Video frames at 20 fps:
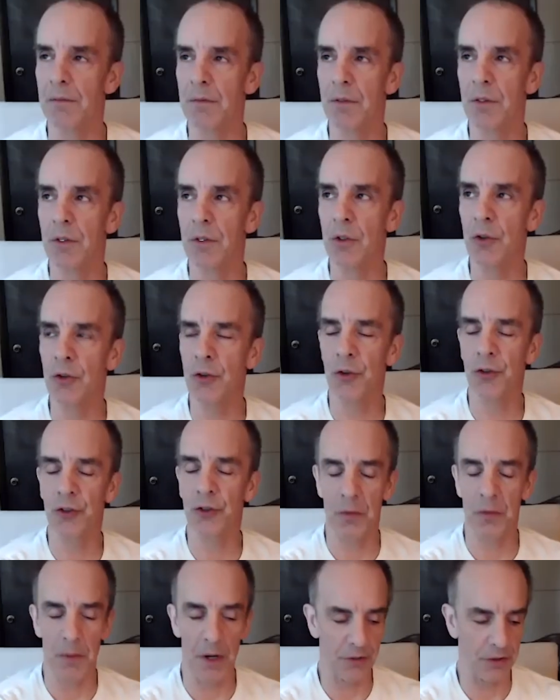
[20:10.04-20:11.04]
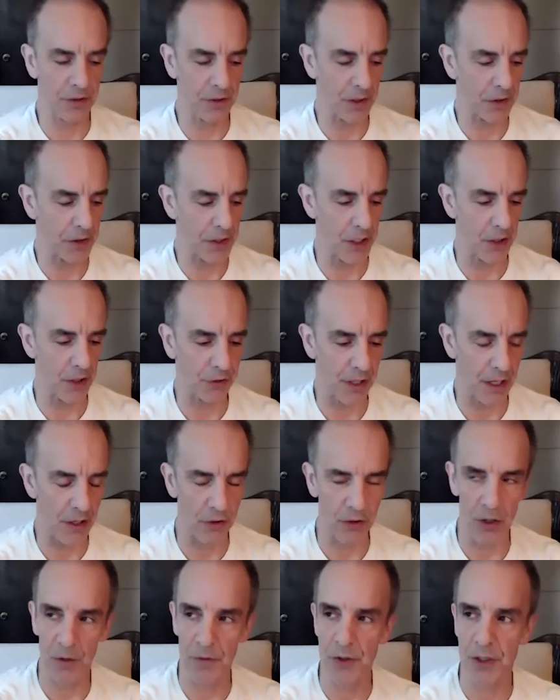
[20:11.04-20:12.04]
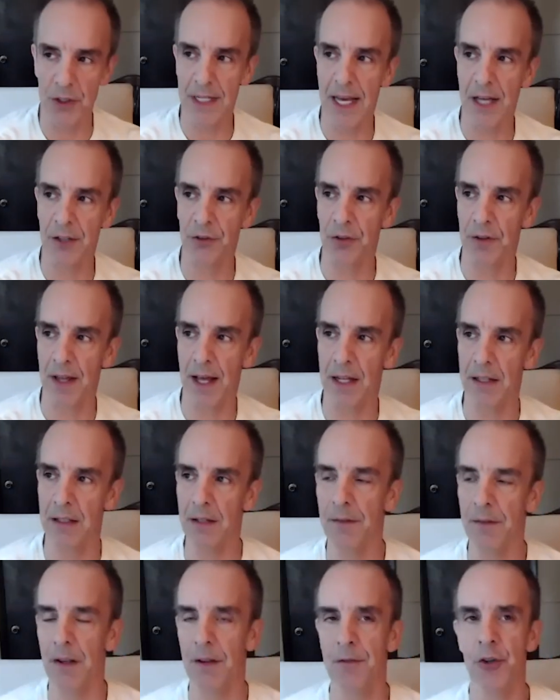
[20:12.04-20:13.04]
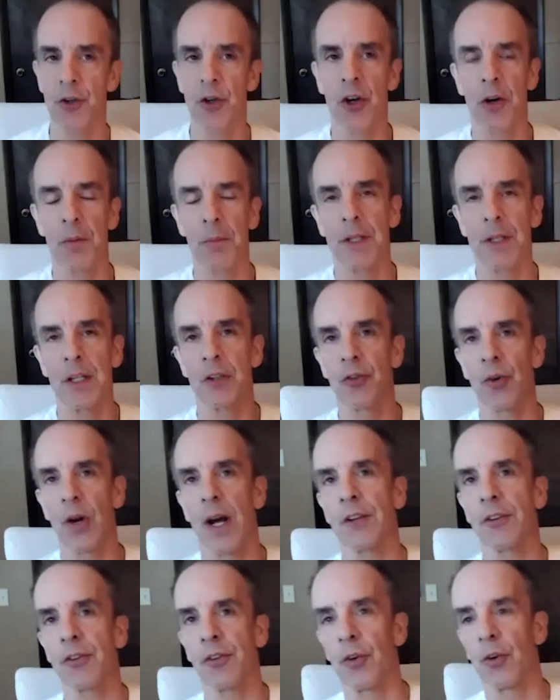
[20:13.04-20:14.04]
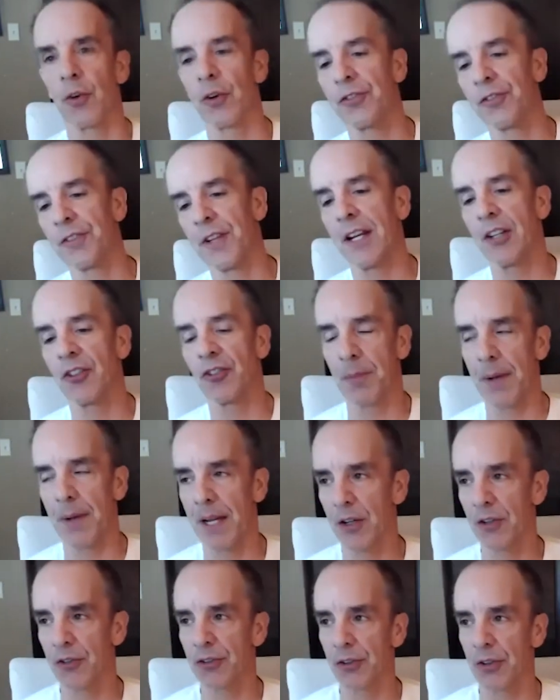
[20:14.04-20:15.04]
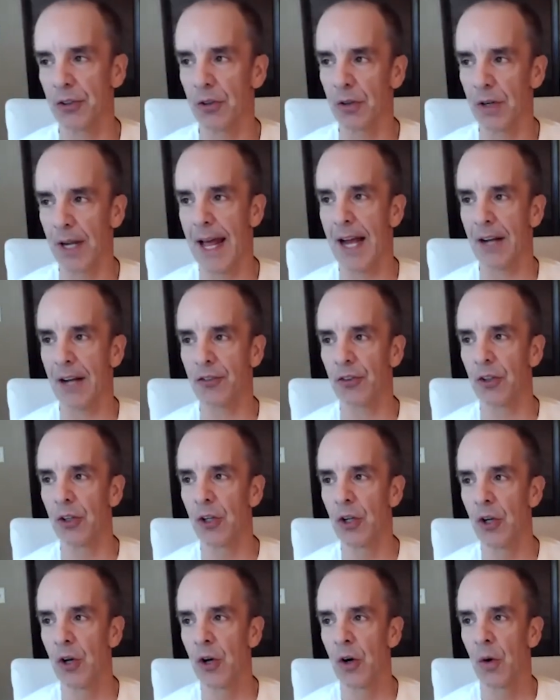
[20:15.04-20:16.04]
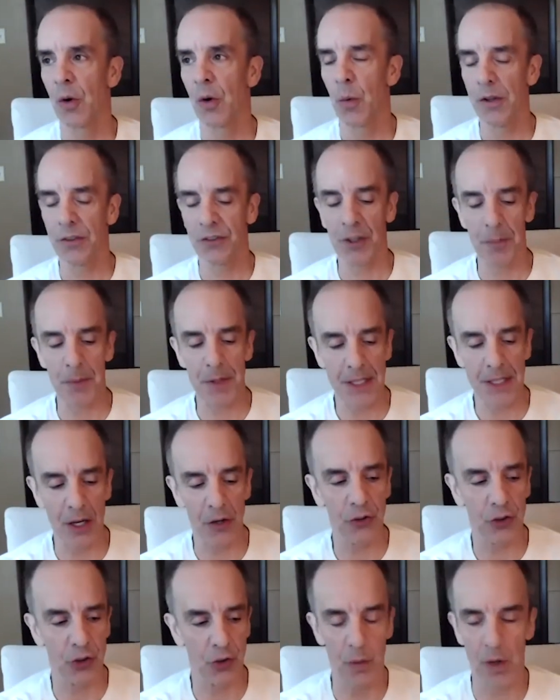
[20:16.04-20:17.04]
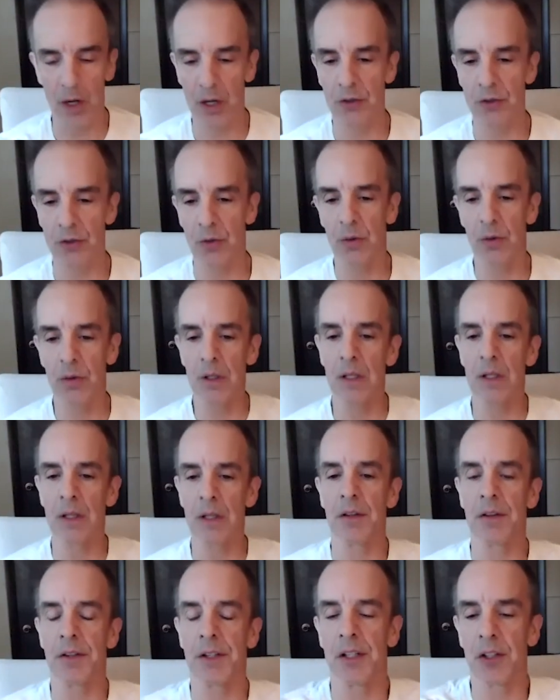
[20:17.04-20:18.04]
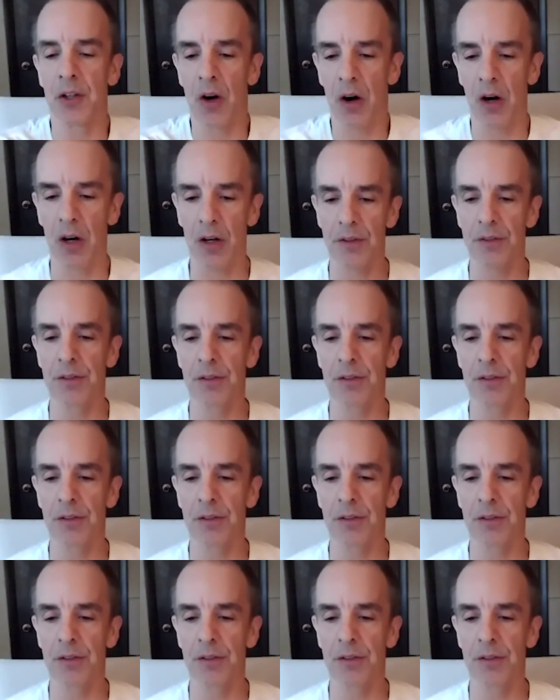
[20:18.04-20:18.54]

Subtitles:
you do so much in the theater, so I don't know if you can answer that. If you couldn't be a director or a stage manager or an actor, what's something else you'd want to do in the theater arts?